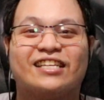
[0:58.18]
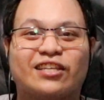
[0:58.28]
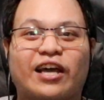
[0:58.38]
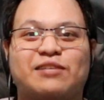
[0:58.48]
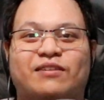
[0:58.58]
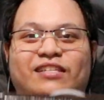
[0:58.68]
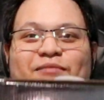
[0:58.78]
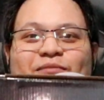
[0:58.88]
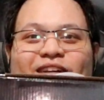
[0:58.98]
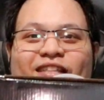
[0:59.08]
So guys,
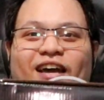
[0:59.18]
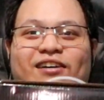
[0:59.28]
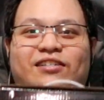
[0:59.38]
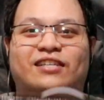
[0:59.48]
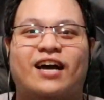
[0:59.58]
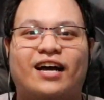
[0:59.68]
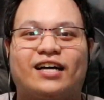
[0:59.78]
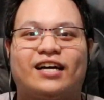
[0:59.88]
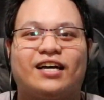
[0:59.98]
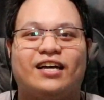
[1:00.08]
magsisimula tayo sa